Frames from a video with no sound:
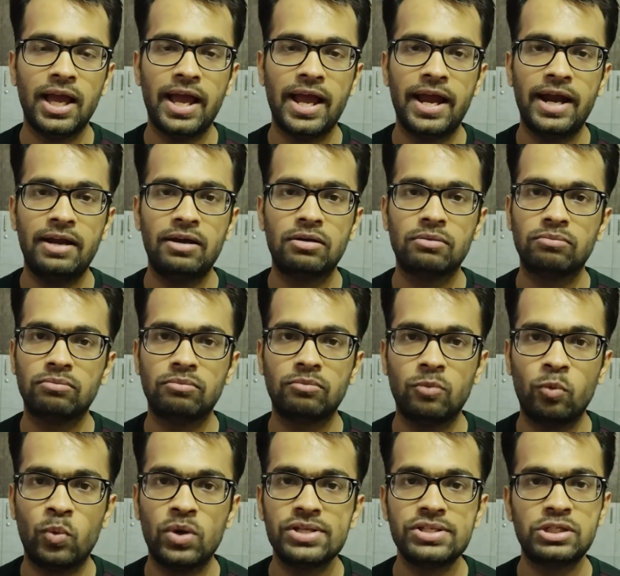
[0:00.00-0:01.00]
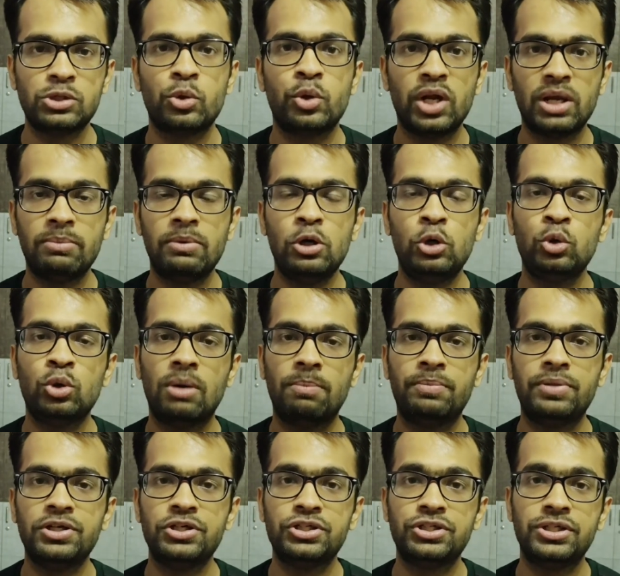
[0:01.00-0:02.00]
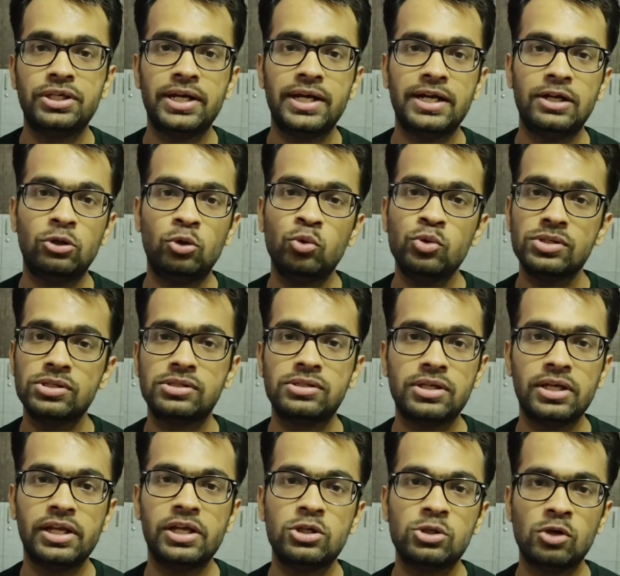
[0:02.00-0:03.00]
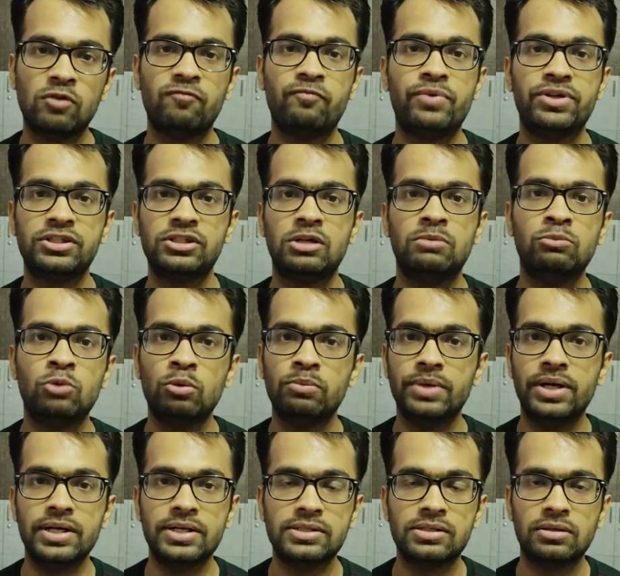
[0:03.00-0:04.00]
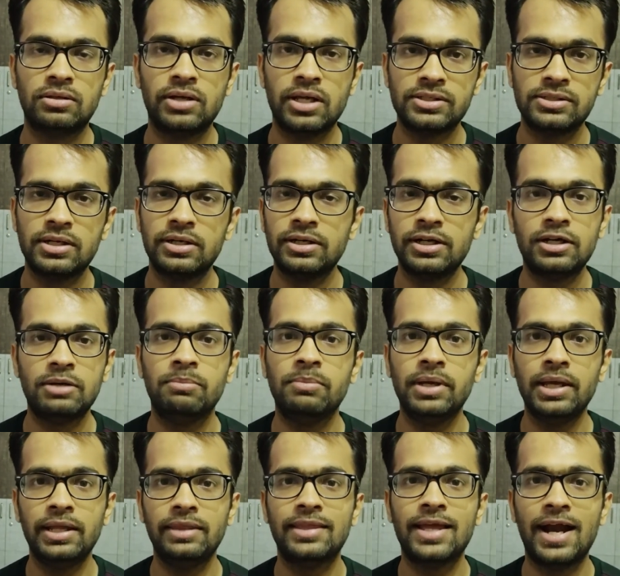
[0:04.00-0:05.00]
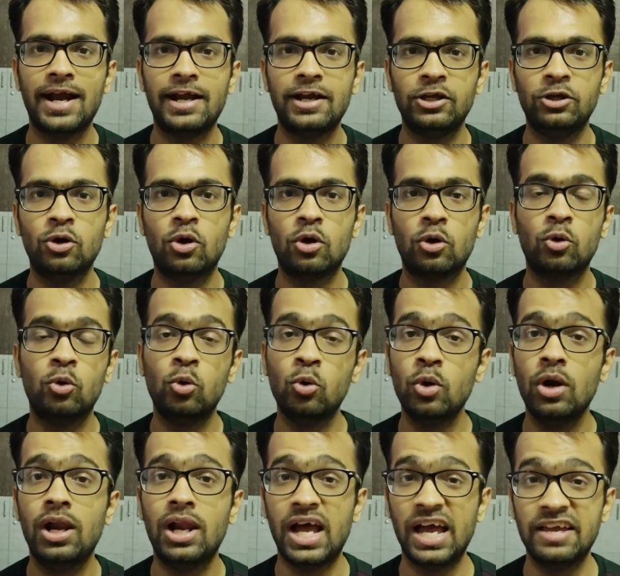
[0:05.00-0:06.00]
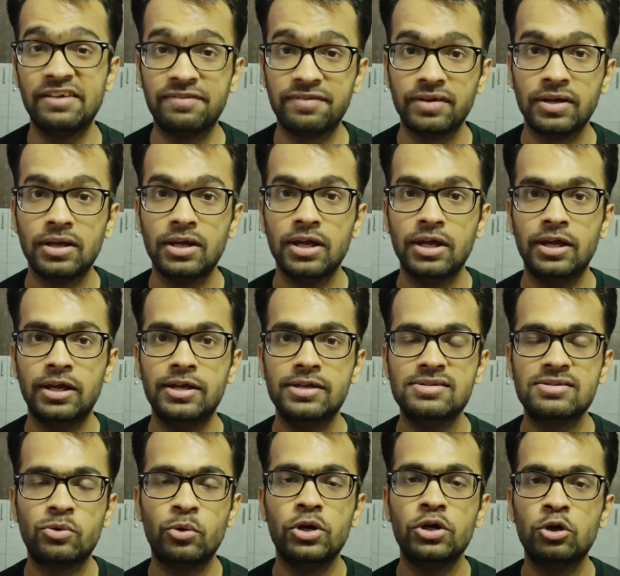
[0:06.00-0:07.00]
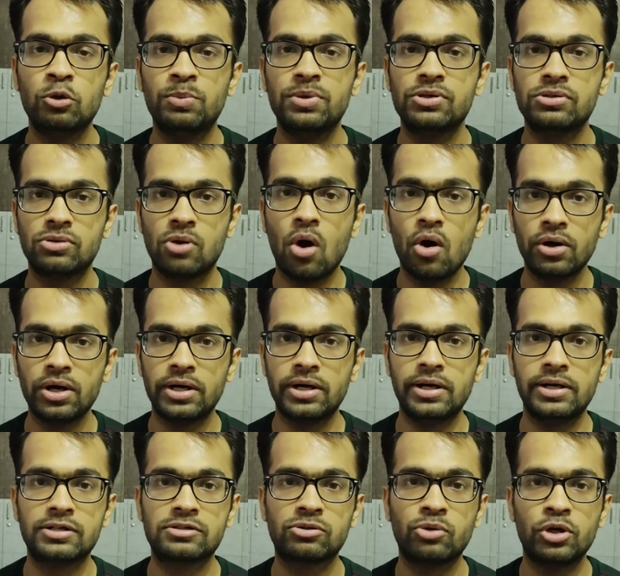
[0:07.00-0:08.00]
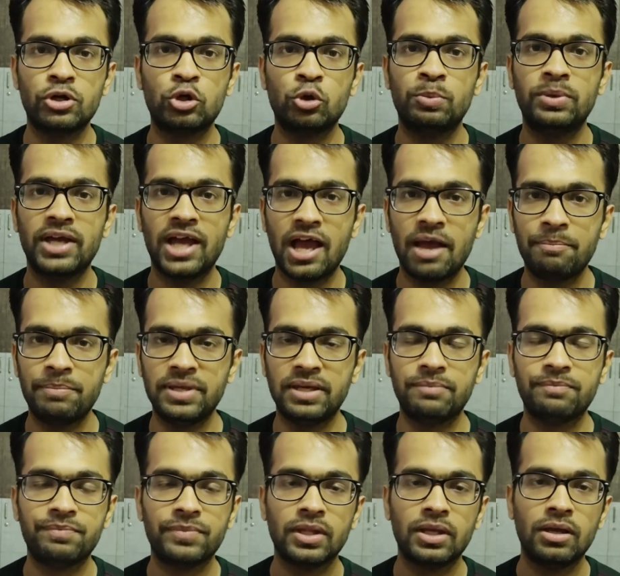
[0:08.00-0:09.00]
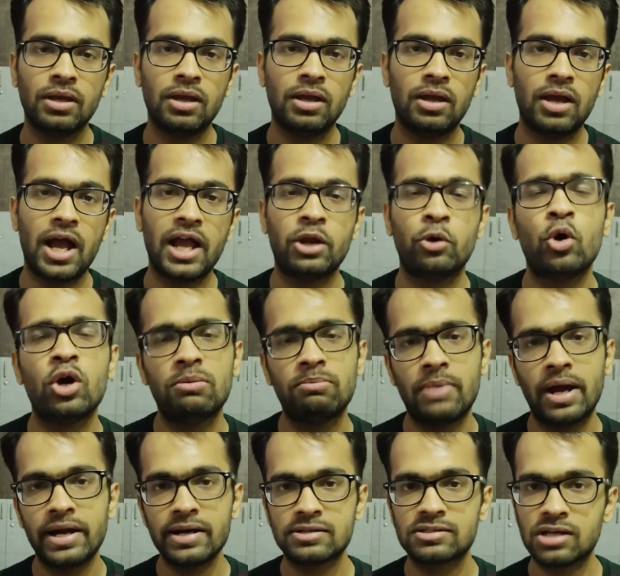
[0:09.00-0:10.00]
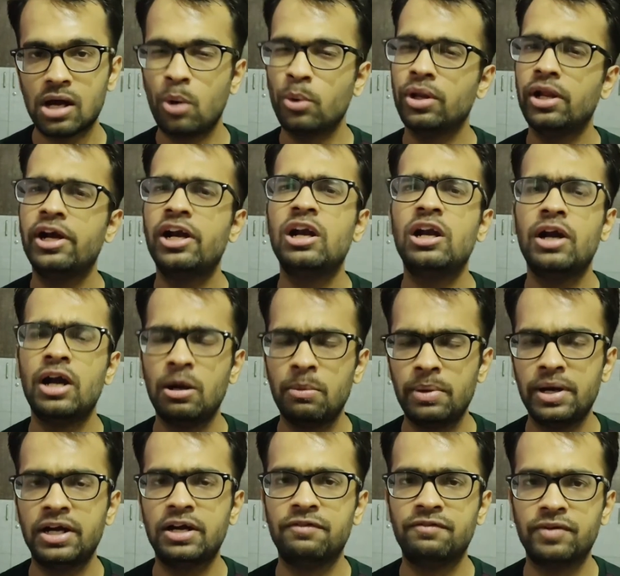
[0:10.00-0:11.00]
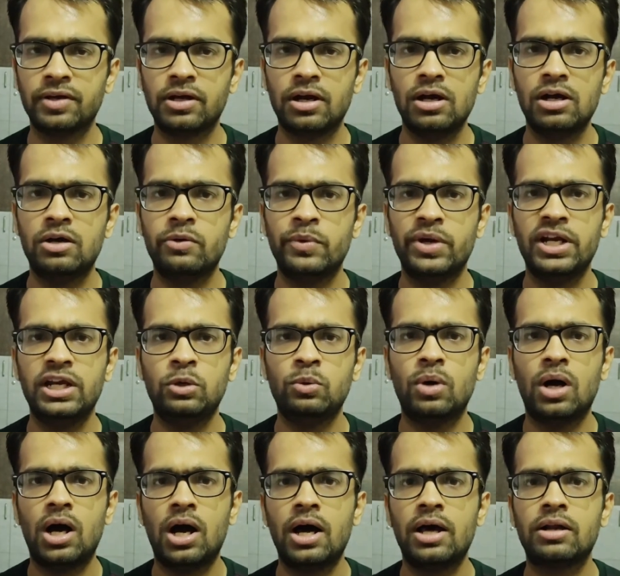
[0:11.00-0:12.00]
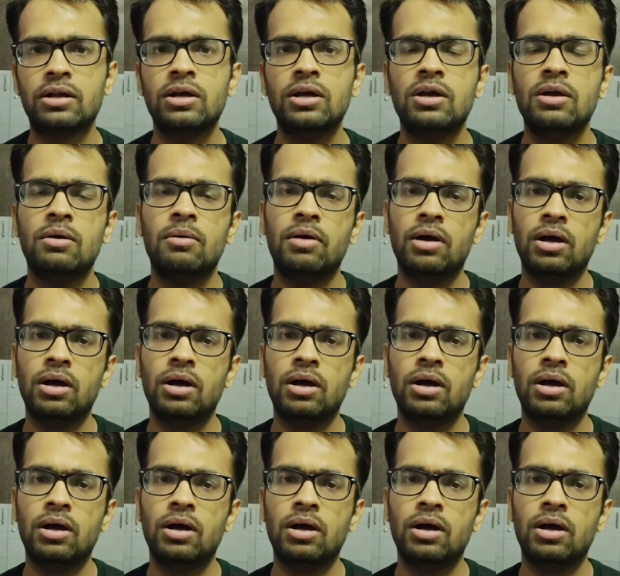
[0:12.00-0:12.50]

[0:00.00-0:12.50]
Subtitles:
And once you are able to appreciate those series of present moments, doesn't it mean that your whole life is going to be sorted? It's going to be happy. I know it might sound a little bit difficult when you are